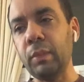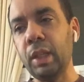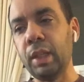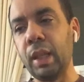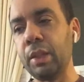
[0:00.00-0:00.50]

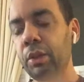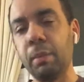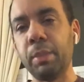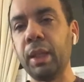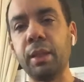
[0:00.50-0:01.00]
Then you can
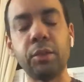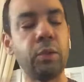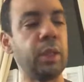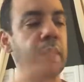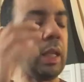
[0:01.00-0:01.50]
play the
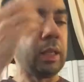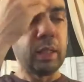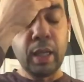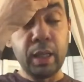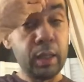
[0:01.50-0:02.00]
song in
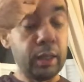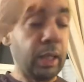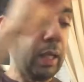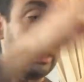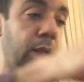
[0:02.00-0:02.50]

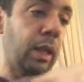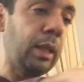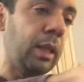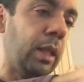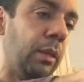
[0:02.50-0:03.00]
any
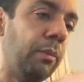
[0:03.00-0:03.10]
key.